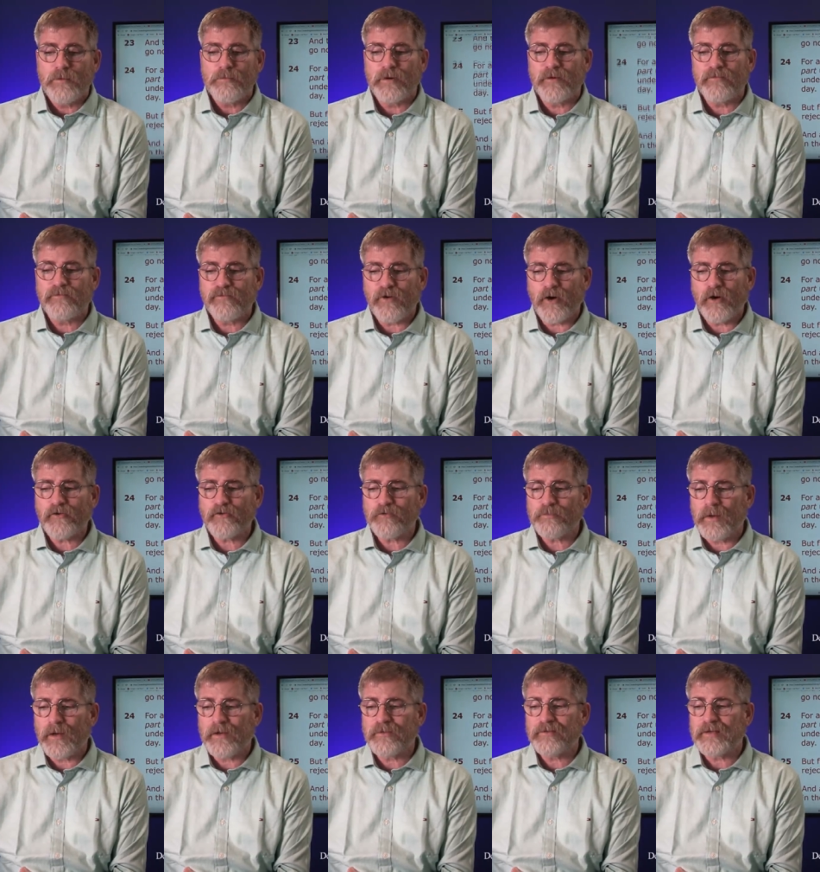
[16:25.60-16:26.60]
But first
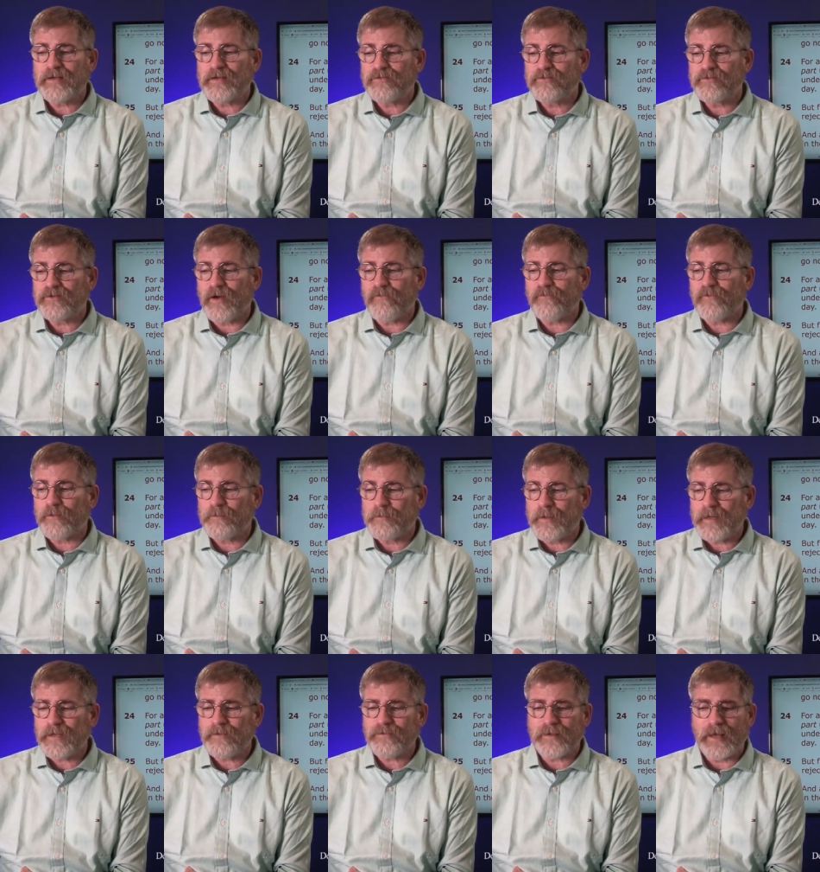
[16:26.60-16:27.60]
must he suffer
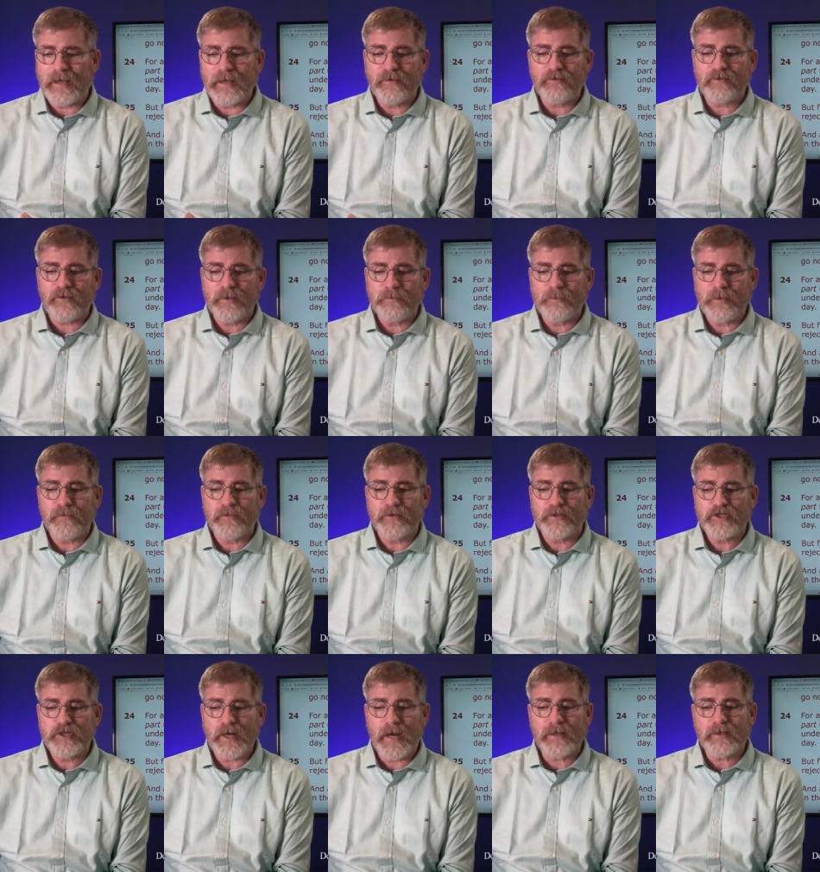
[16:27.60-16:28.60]
many things and be
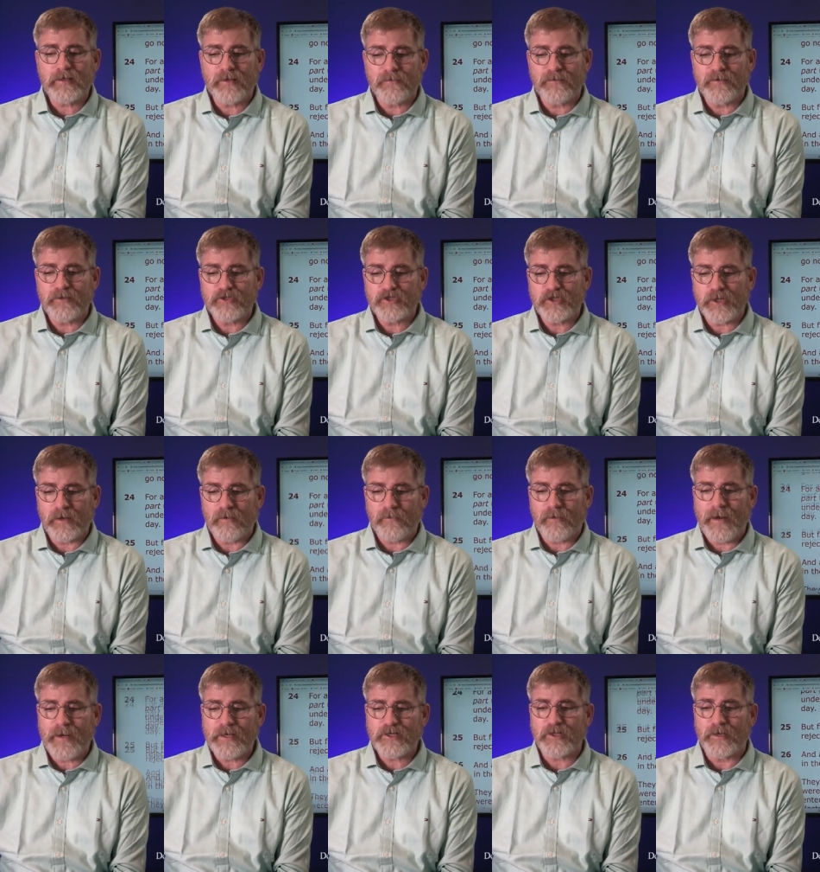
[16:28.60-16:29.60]
rejected of this
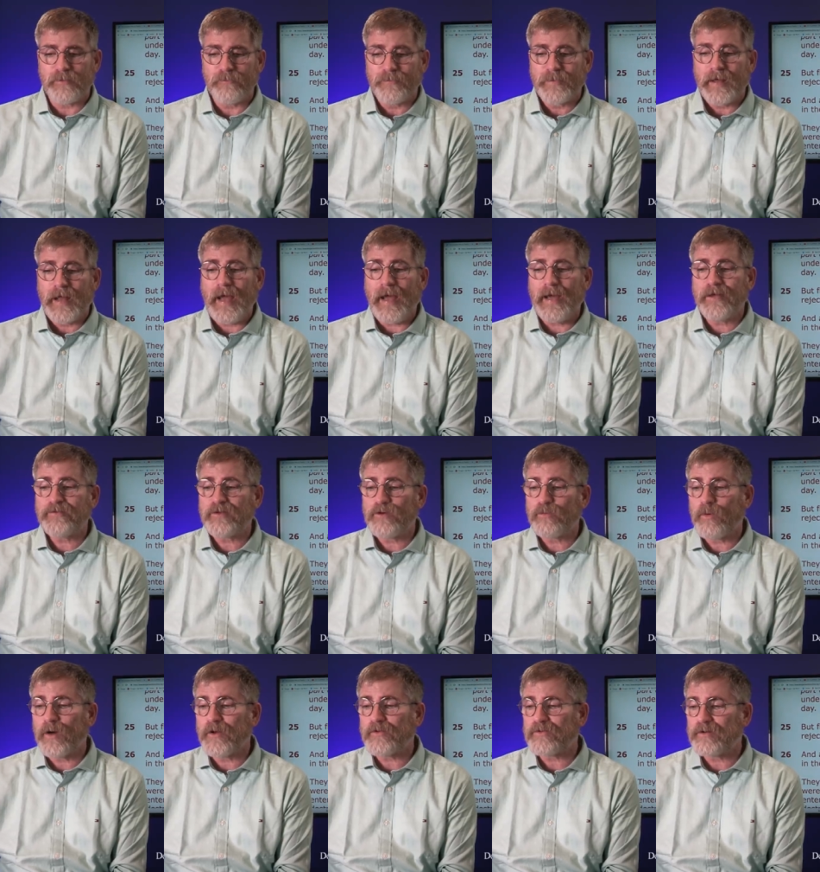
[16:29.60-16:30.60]
generation, as it
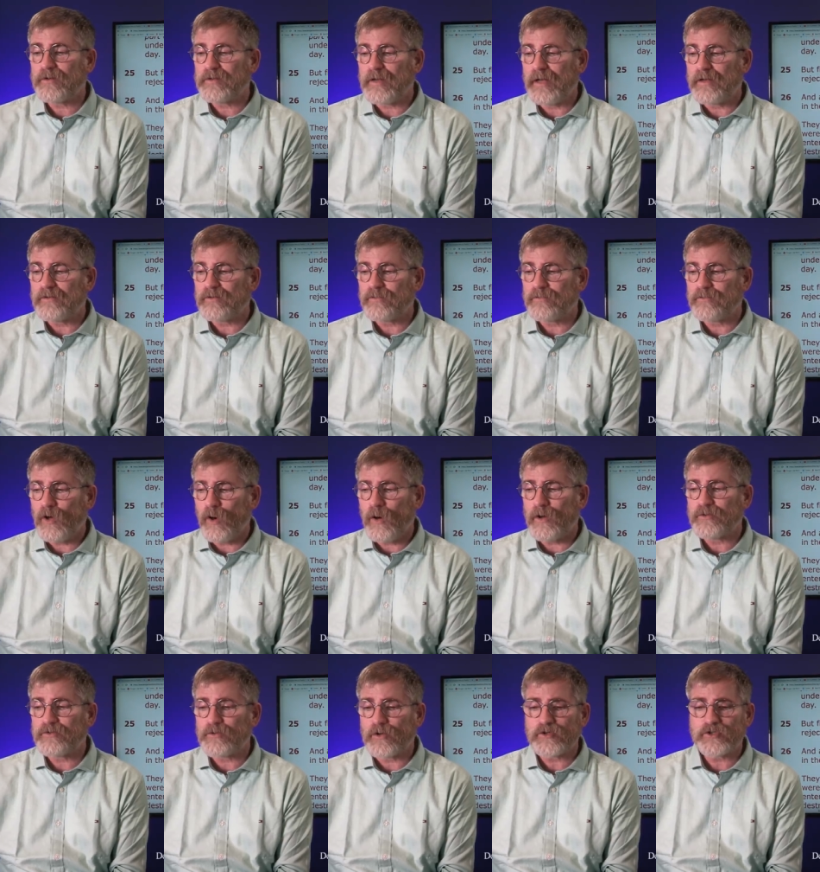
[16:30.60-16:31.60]
was in the days of
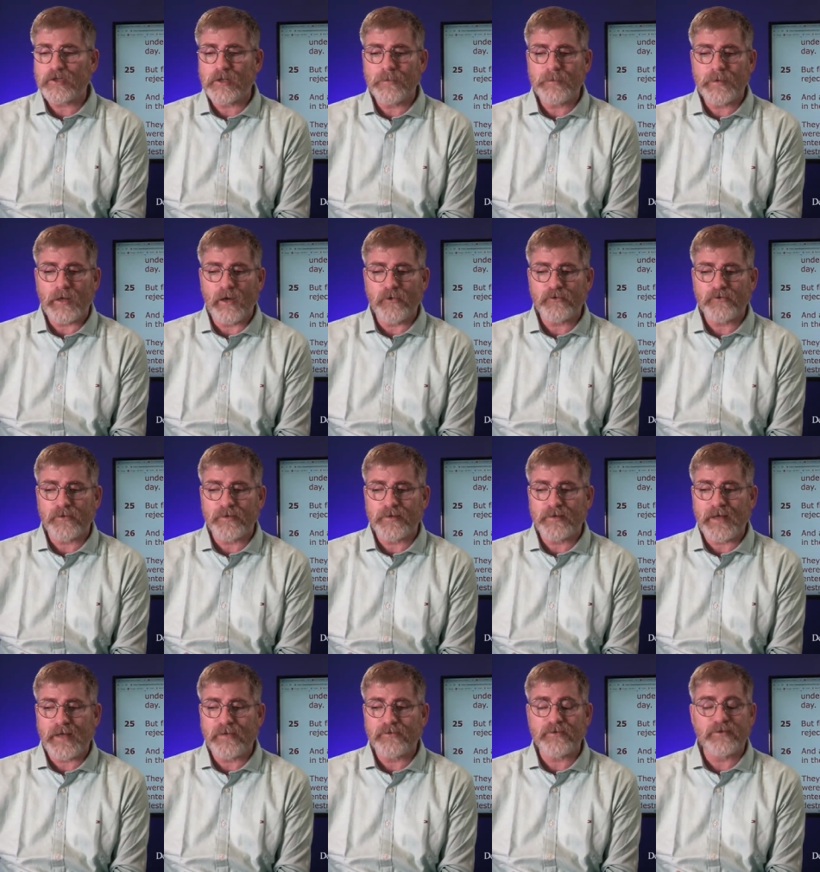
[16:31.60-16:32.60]
Noah, so shall it be also in the
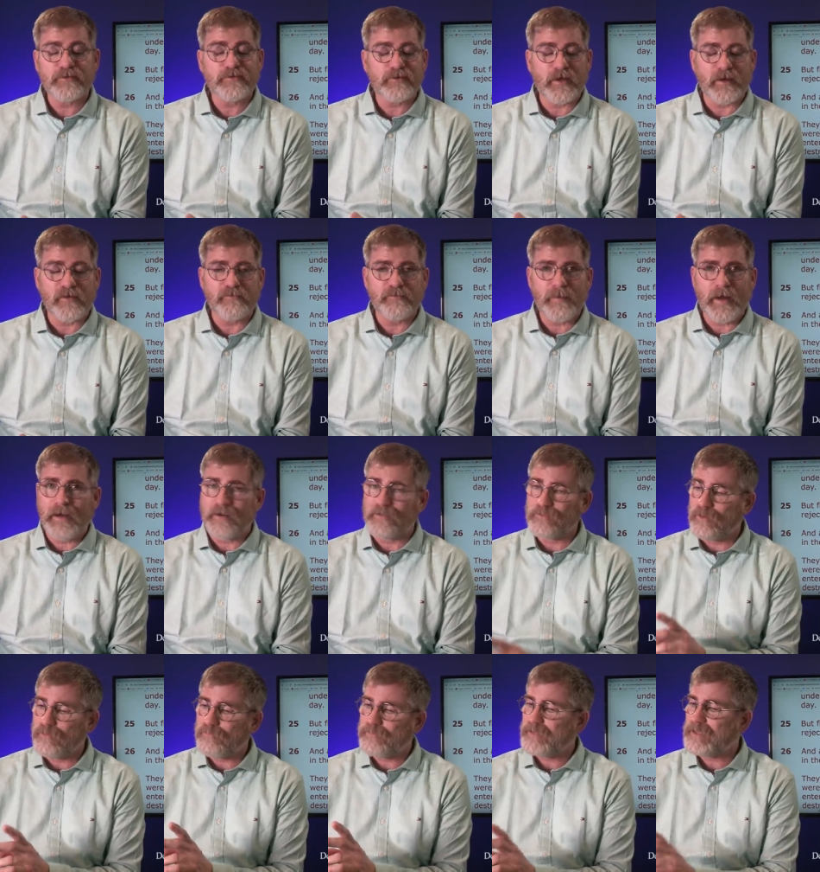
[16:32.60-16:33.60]
days of the Son of Man. And
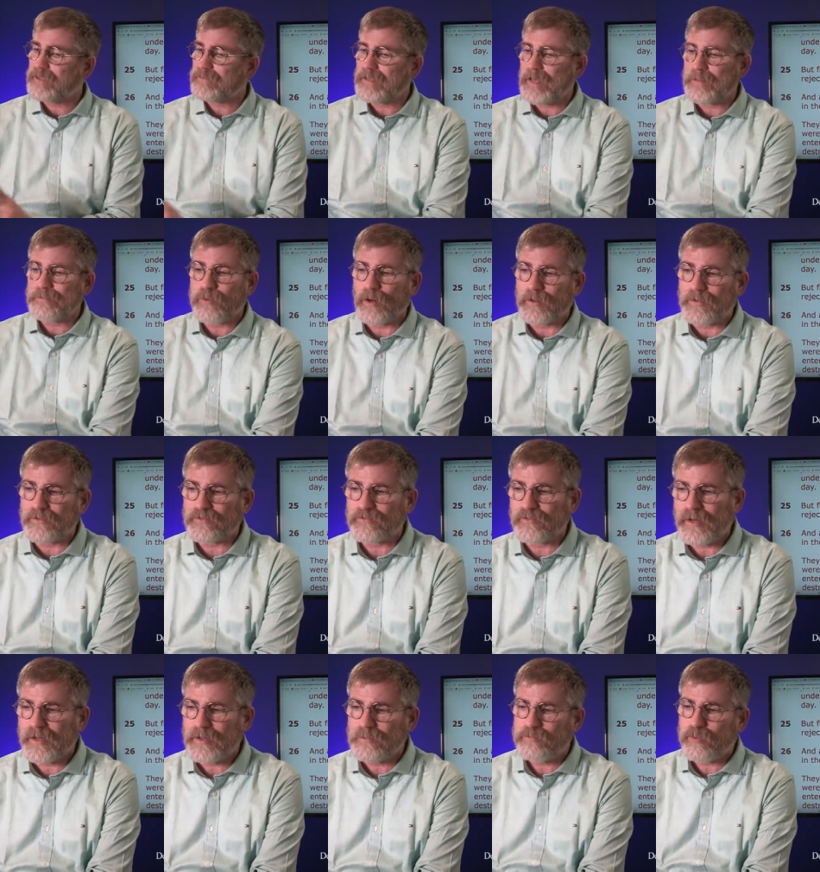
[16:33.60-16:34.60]
don't forget that part, that's
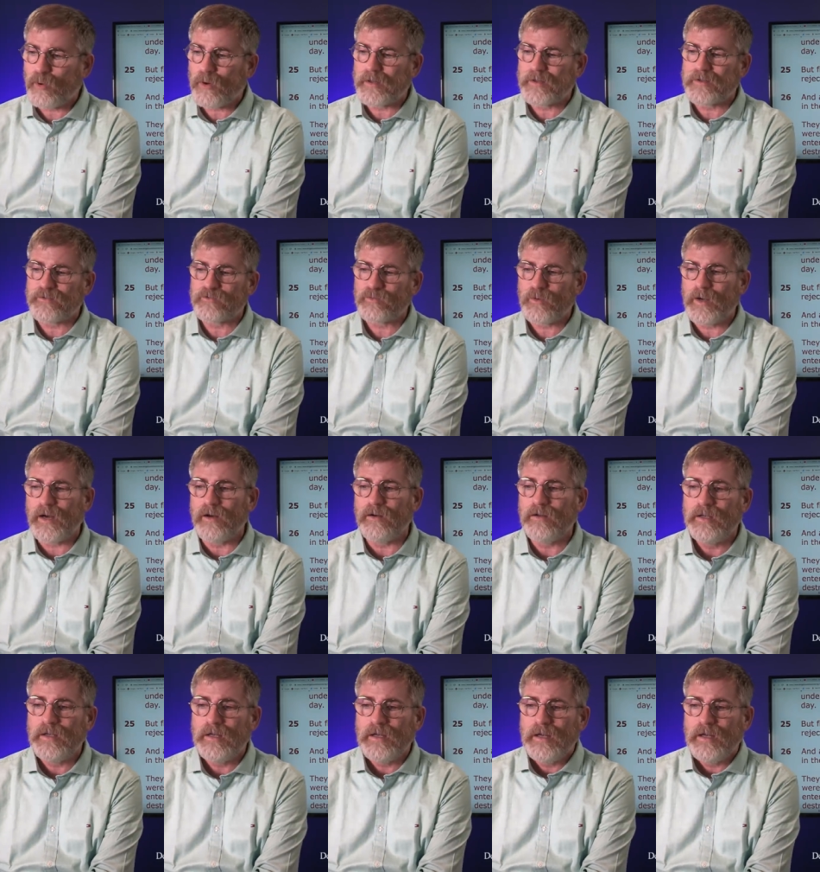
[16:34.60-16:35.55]
very important as well.